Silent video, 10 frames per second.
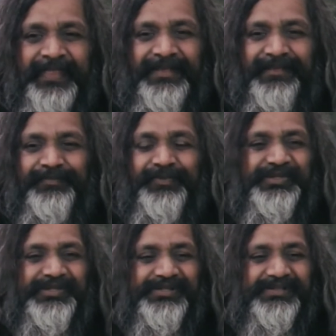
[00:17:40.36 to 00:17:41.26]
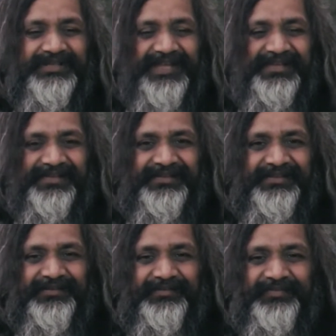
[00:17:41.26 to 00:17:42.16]
Hypnosis takes
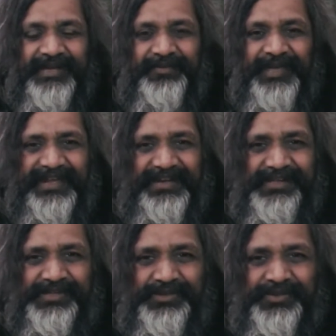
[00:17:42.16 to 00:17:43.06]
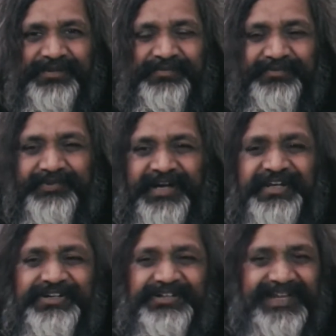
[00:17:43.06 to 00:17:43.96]
the awareness to some
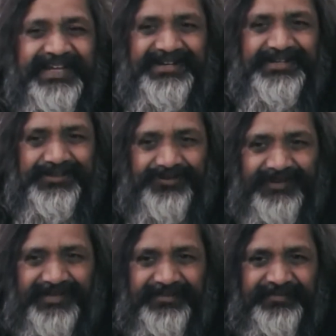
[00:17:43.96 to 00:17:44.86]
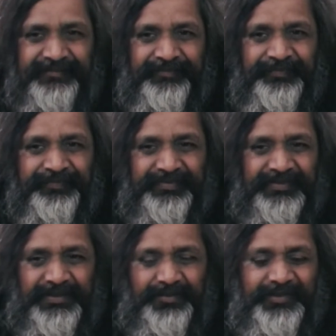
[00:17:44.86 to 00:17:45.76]
unrealities of life.
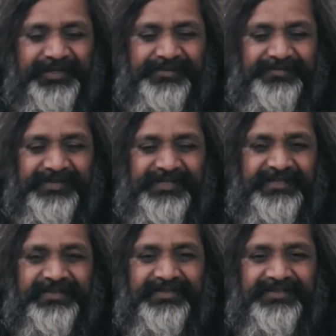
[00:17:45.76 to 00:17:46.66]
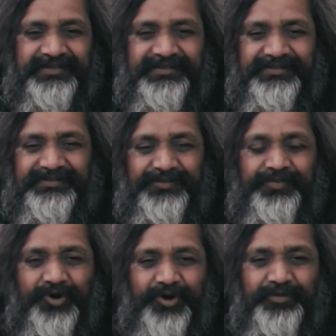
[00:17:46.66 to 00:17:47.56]
If one is feeling
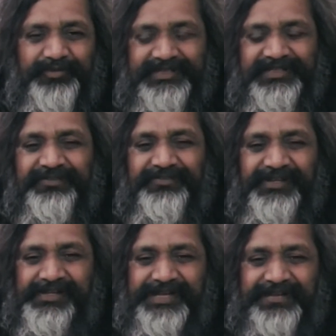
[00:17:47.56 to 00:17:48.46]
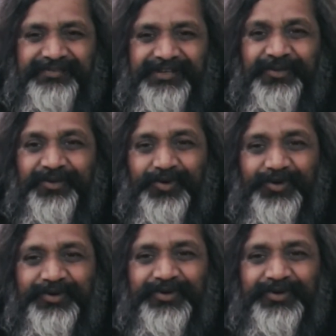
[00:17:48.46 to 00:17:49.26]
warm and he feels I am feeling cold.